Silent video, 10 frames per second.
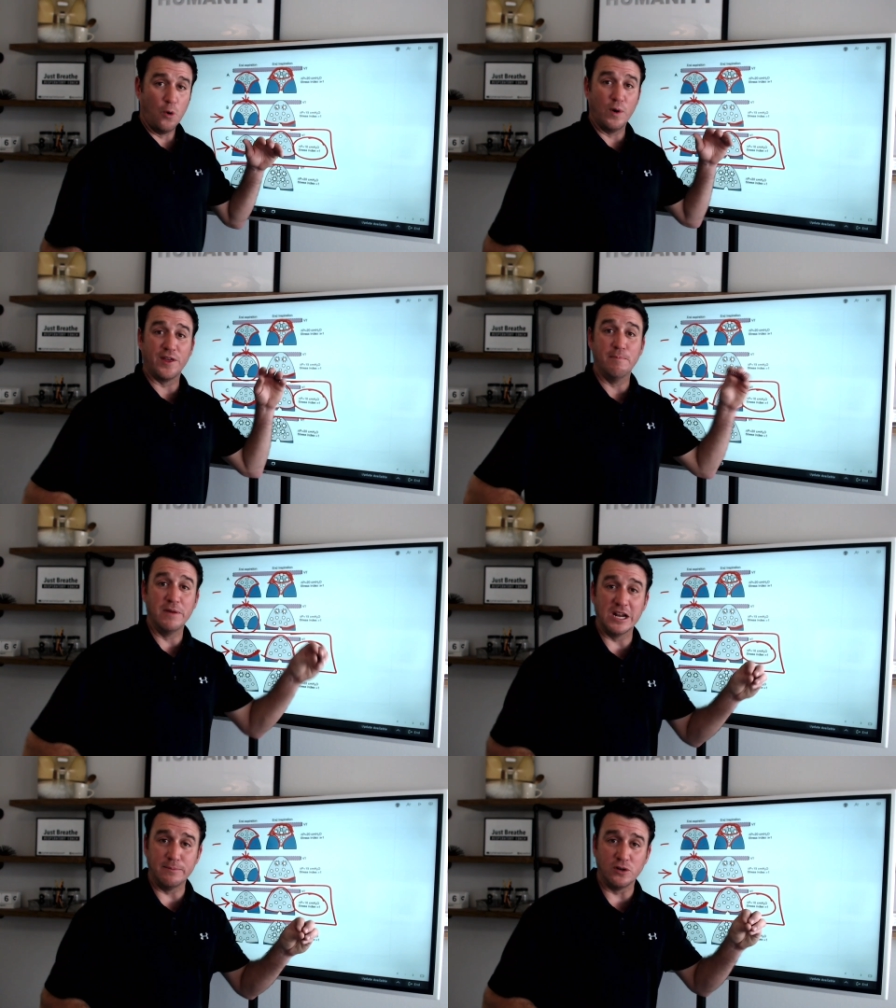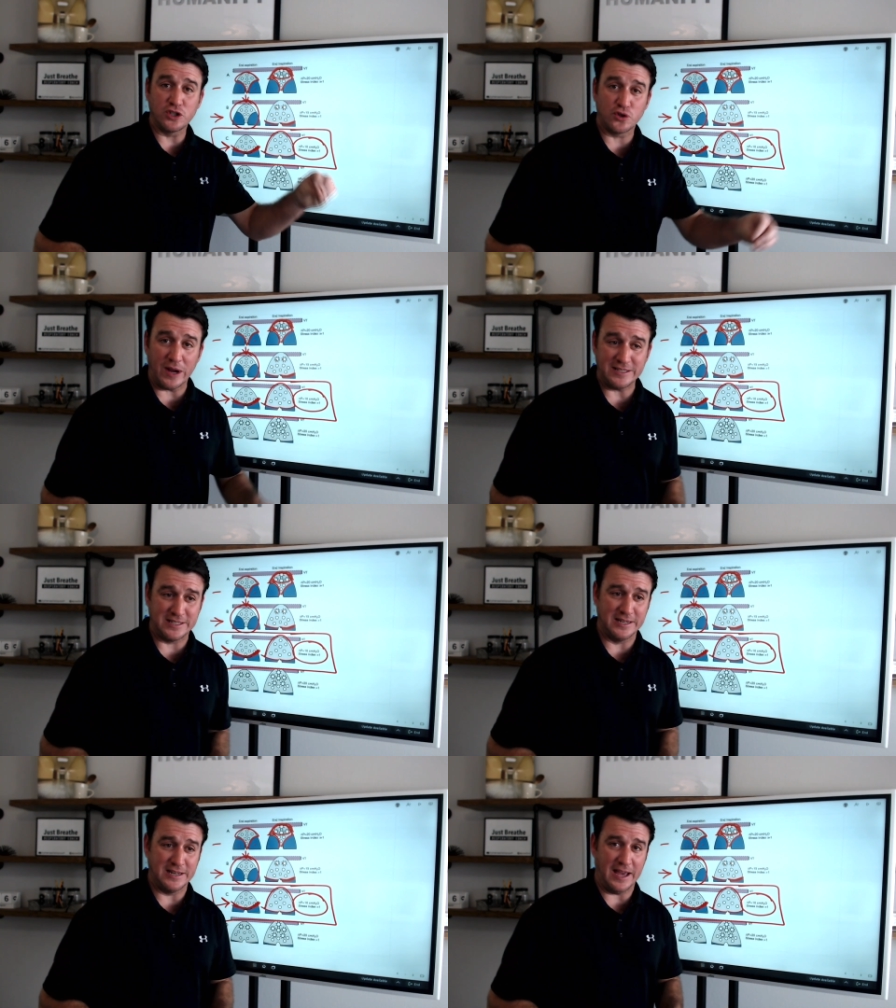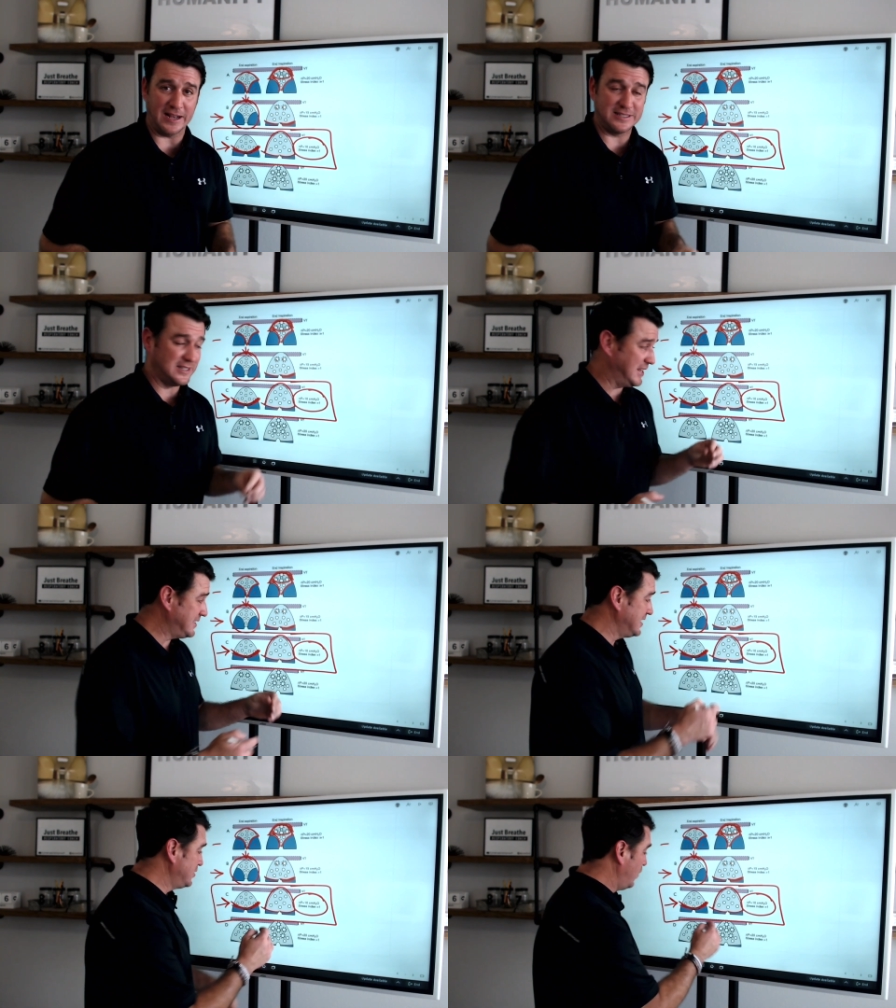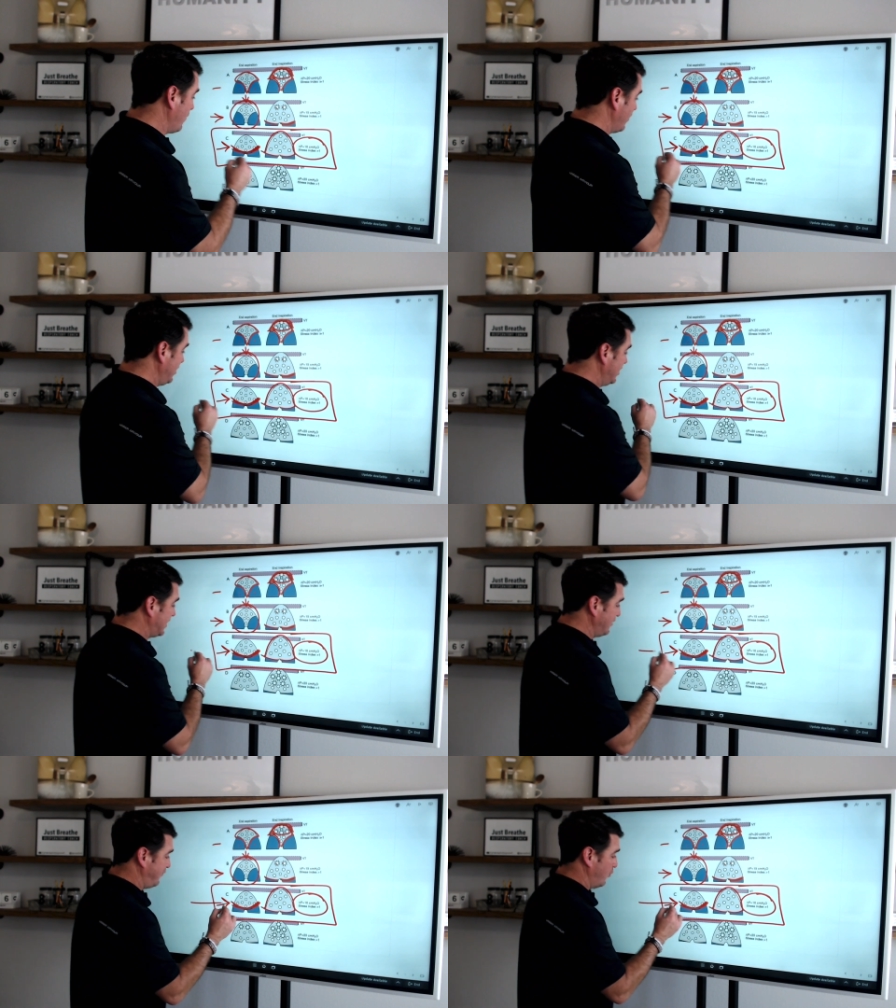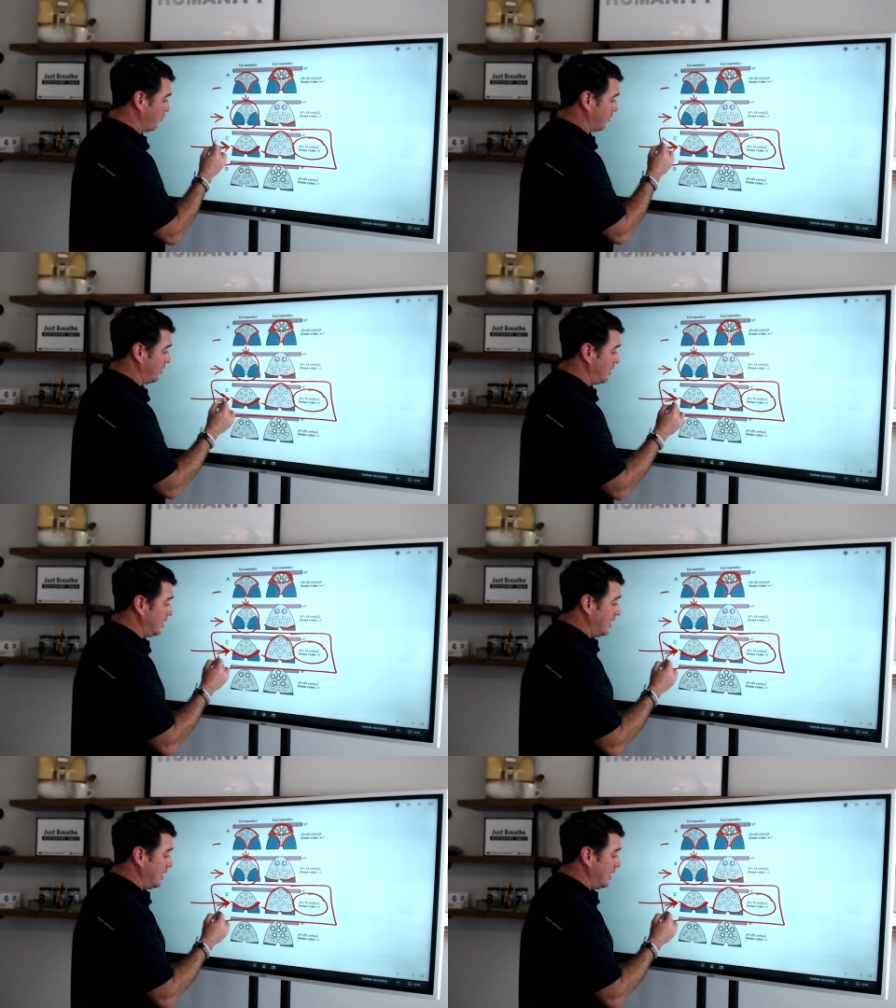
with a minimal stress index. This is what we're looking for.